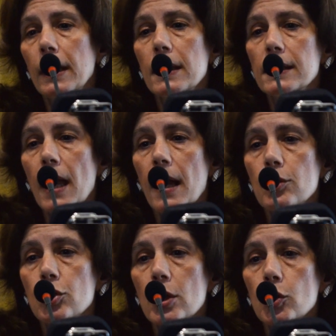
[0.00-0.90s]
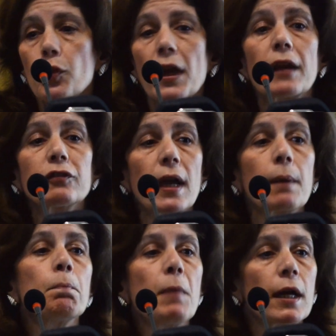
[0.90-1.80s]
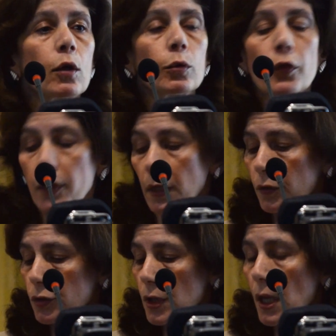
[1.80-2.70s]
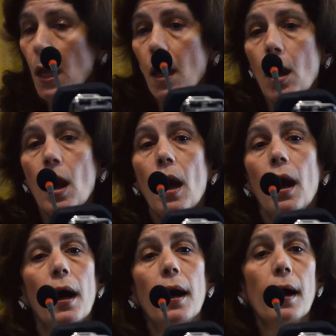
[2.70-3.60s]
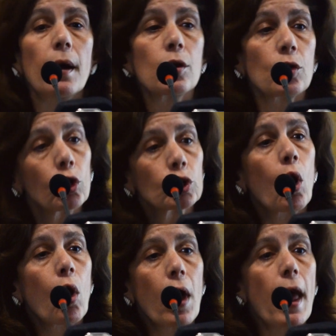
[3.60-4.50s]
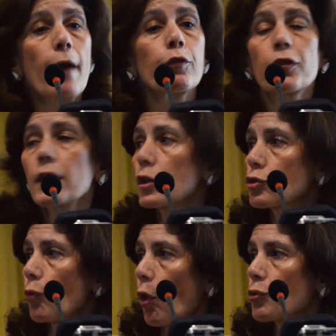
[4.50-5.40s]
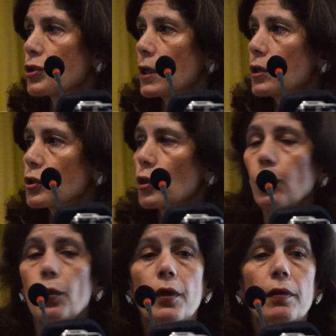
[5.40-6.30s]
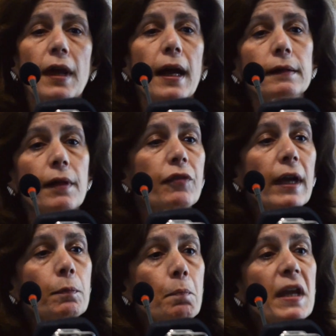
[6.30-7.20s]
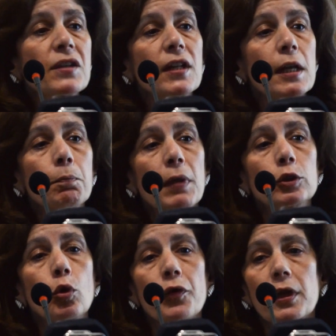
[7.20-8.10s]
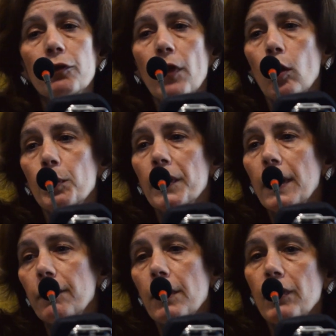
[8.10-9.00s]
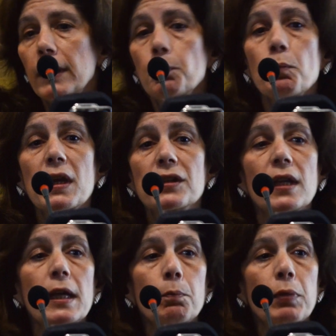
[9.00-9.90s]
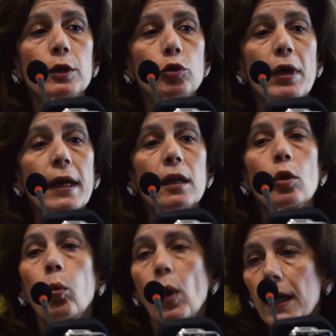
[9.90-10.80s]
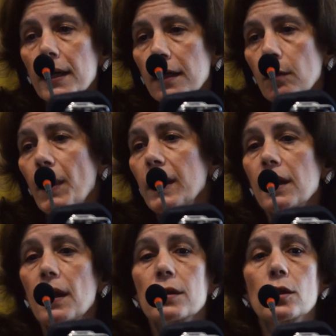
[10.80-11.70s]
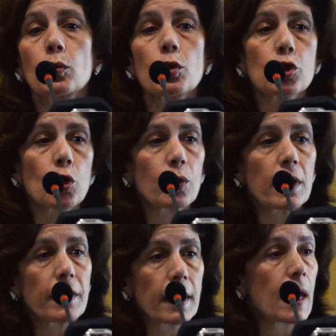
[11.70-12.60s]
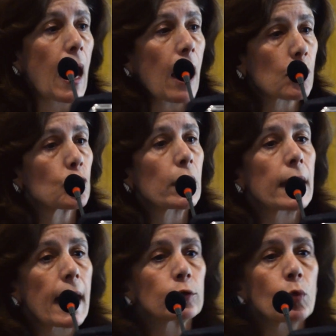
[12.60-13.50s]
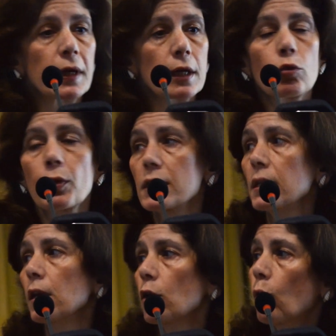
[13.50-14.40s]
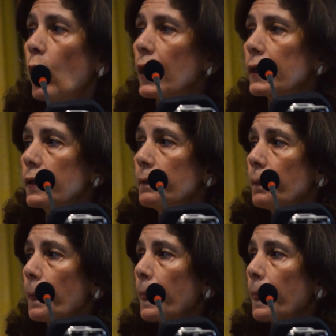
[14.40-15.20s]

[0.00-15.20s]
in East Asia. So they have done many good things. Not everything is rosy, so they've had mixed impact on the environment, they've had mixed impact on inequality. In many cases, we show that they actually led to an increase in inequality.